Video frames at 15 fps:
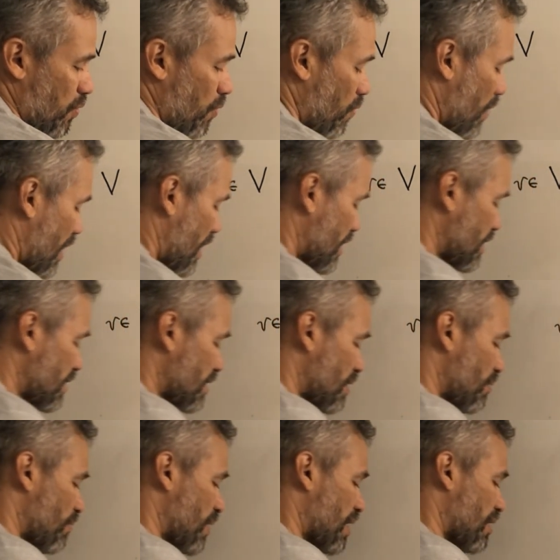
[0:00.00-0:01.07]
Why?
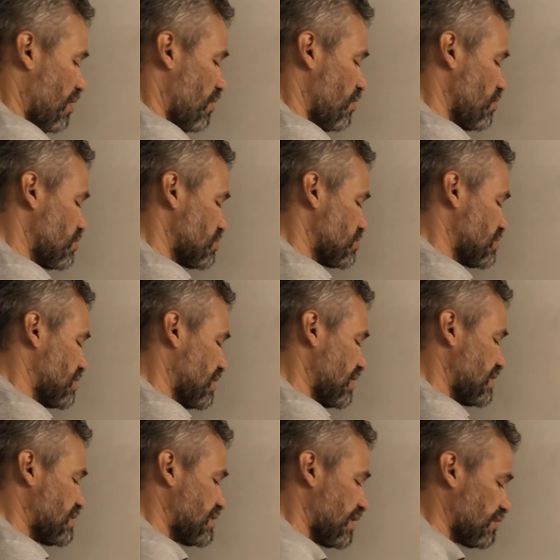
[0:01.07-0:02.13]
Because
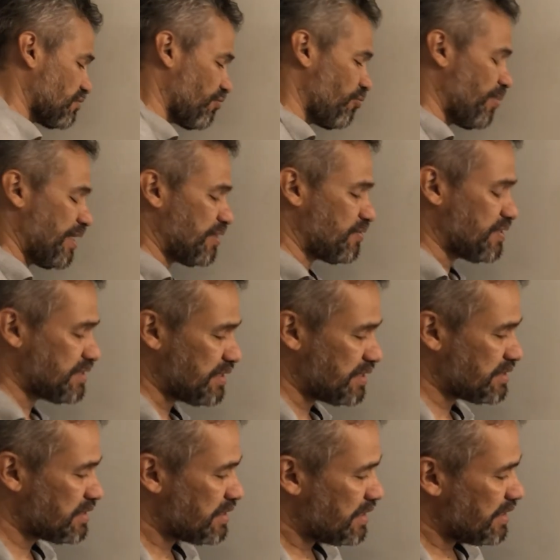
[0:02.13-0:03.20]
this set of
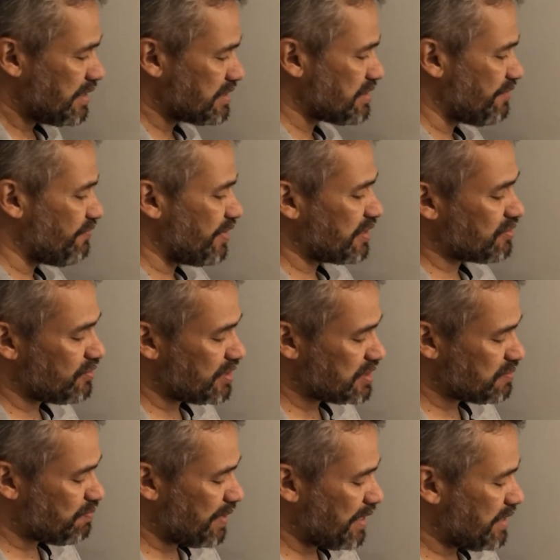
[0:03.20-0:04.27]
matrices is a vector
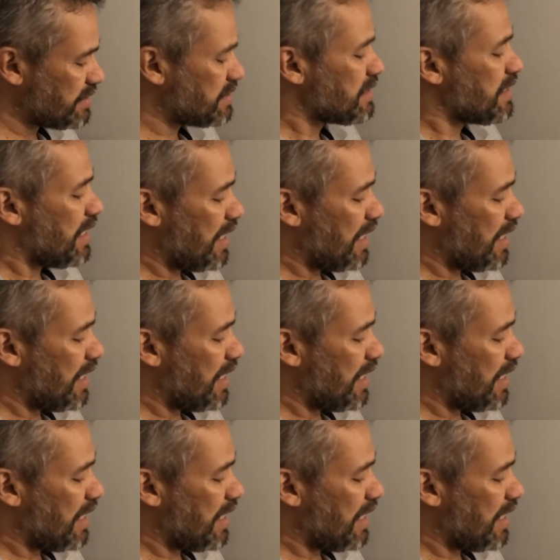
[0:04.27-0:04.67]
space,